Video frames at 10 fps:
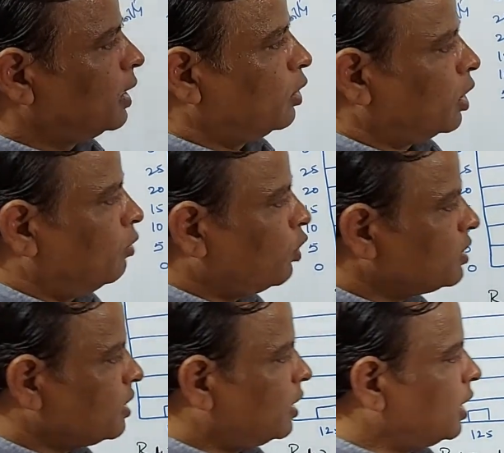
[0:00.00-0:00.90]
Okay, what is
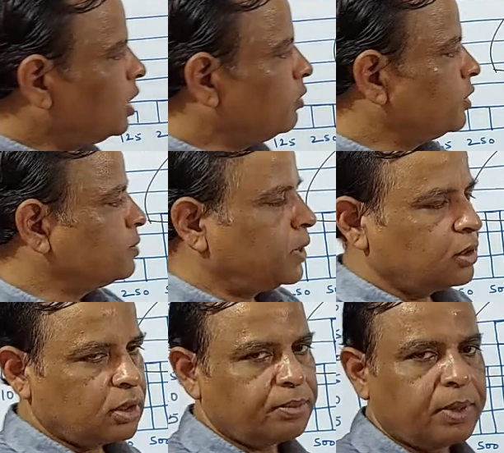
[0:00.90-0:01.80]
the need of this
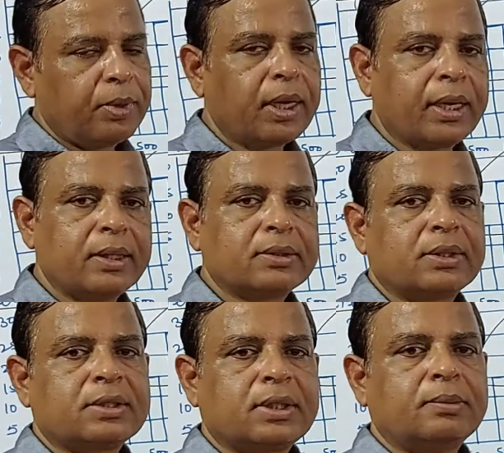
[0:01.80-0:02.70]
particular public address
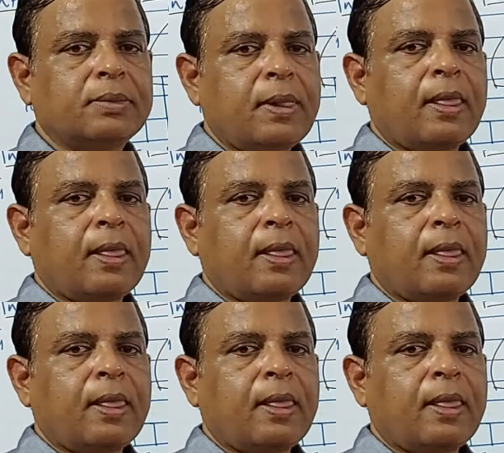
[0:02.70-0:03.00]
system.